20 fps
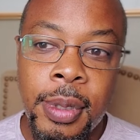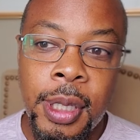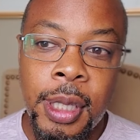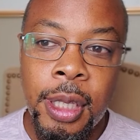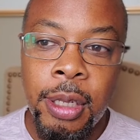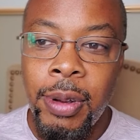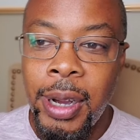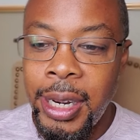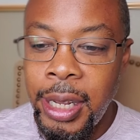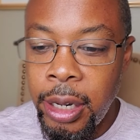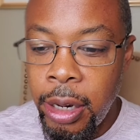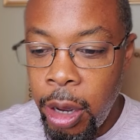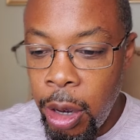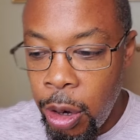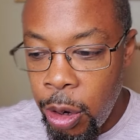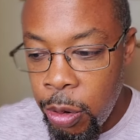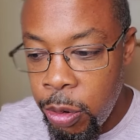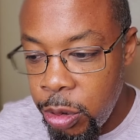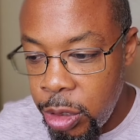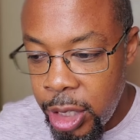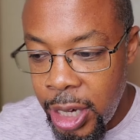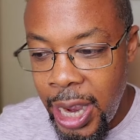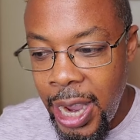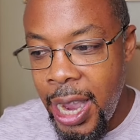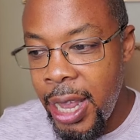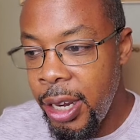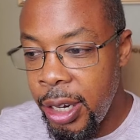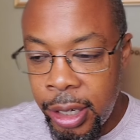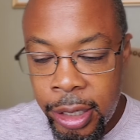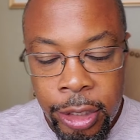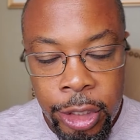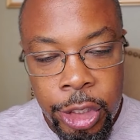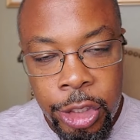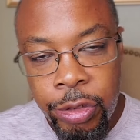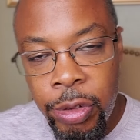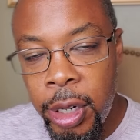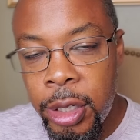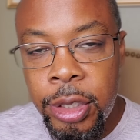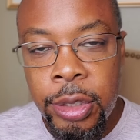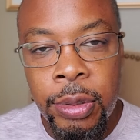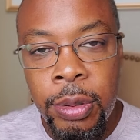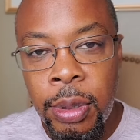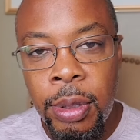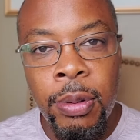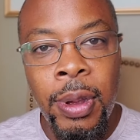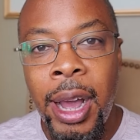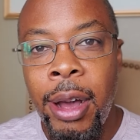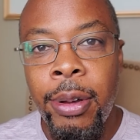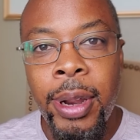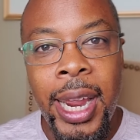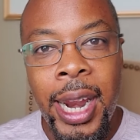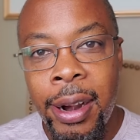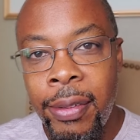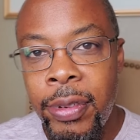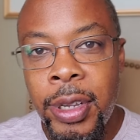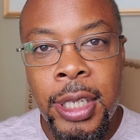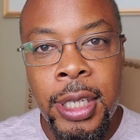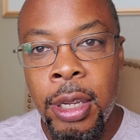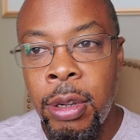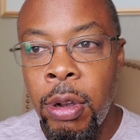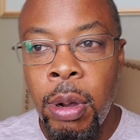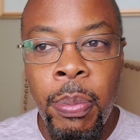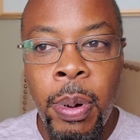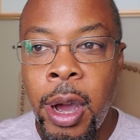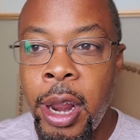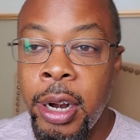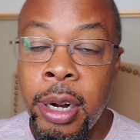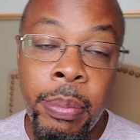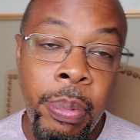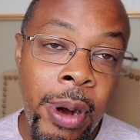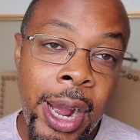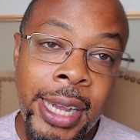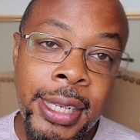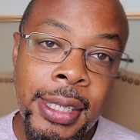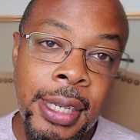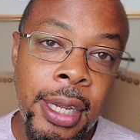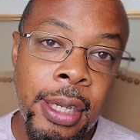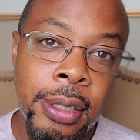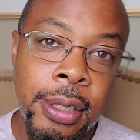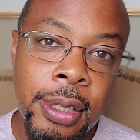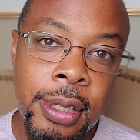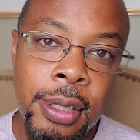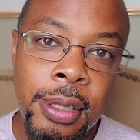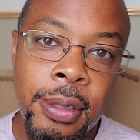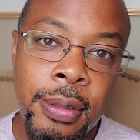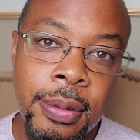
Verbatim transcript: Do I need to hold your hand and instruct you throughout every single part of the process?